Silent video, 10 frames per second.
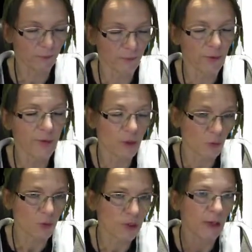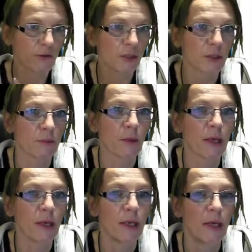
from the source now, which is my